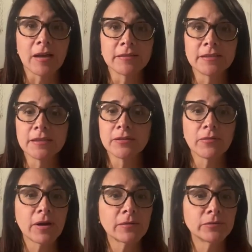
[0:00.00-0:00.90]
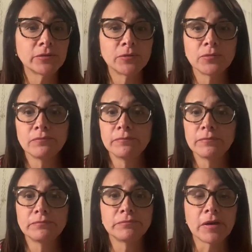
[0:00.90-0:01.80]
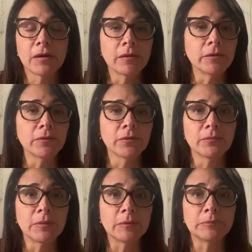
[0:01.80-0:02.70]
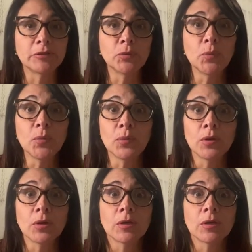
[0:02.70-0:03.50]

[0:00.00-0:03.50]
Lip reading: I didn't know how to, you know, do.